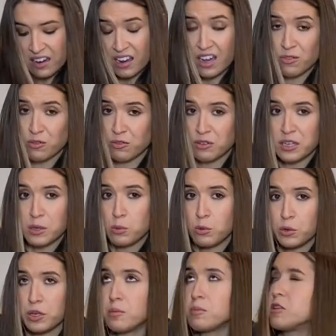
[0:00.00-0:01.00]
haven't really
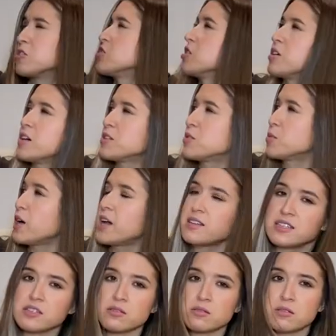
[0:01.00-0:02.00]
worn it much, so that's why I
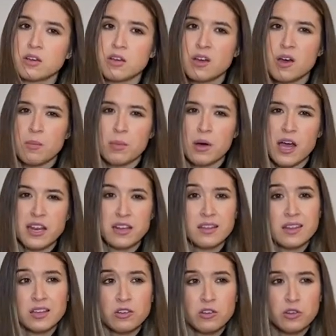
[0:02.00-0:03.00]
didn't buy
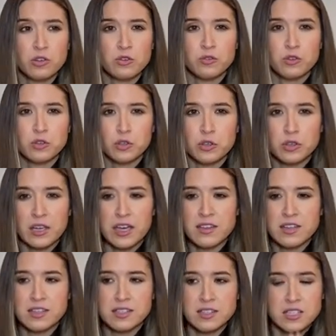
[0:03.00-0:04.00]
anything new for New Year
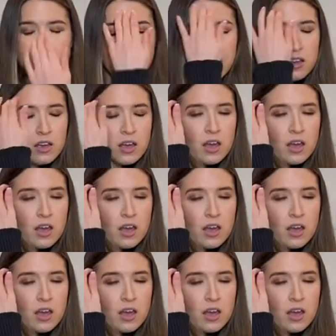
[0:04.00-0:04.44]
this year,